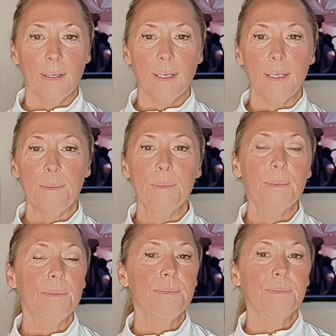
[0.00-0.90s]
And
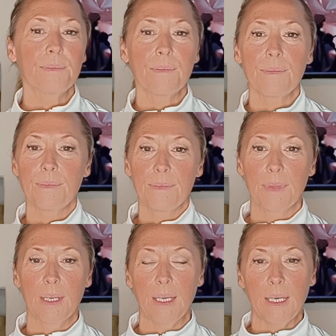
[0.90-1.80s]

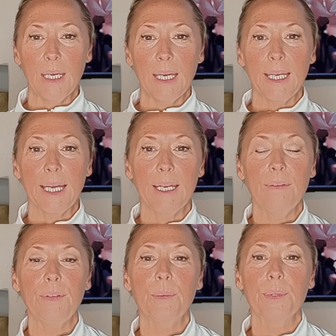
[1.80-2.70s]
again,
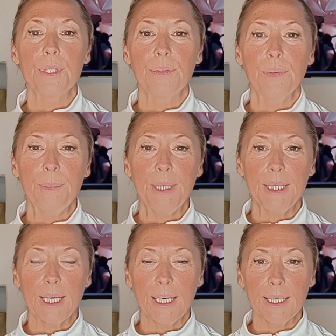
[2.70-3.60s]
if you want to repeat
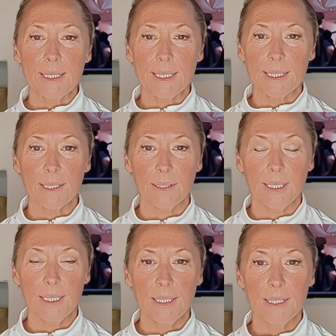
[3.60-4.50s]
that
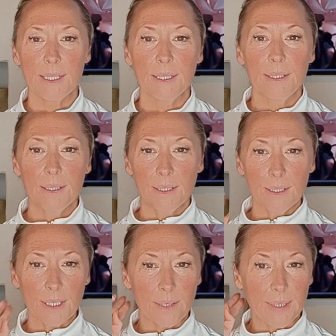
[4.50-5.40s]
exercise
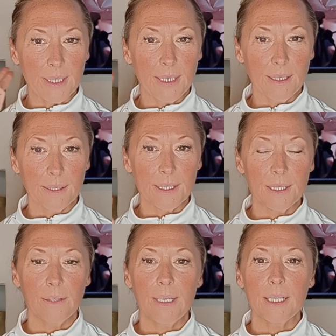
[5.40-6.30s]
going in the other
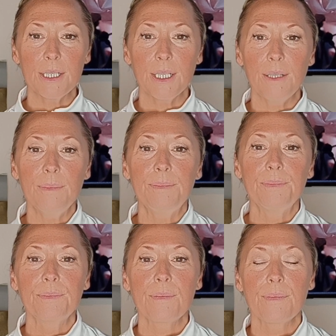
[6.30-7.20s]
direction,
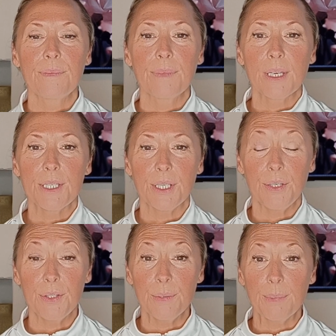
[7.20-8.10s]
so
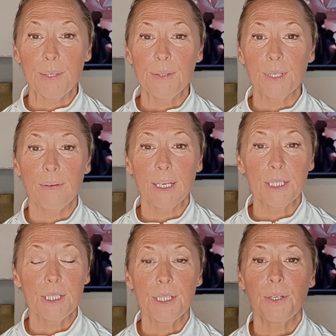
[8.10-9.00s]
you do both
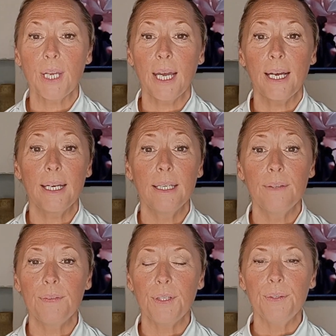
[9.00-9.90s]
directions, you can.
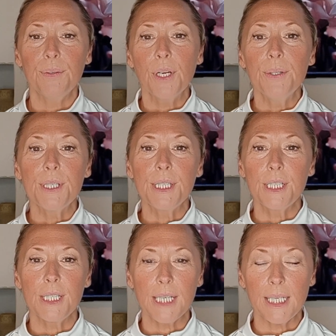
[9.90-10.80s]
If you notice
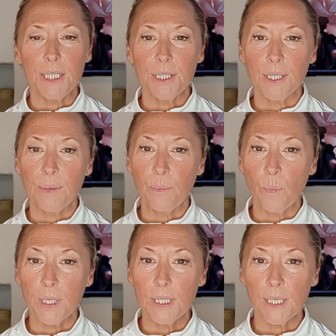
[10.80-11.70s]
just tension in
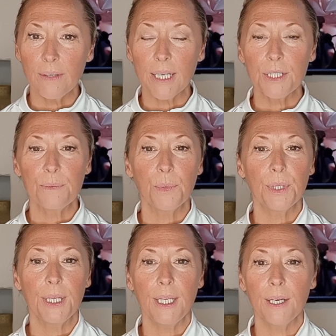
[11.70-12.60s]
one direction more
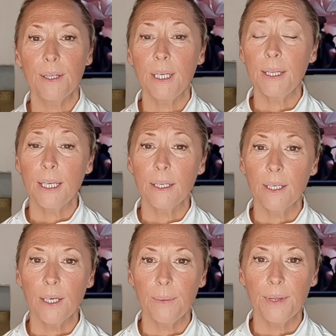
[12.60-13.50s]
than the other, then
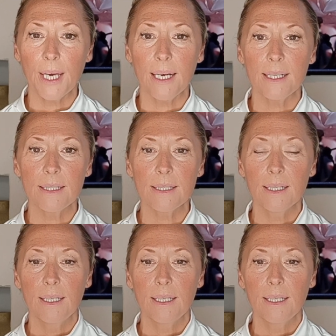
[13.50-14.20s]
go with that.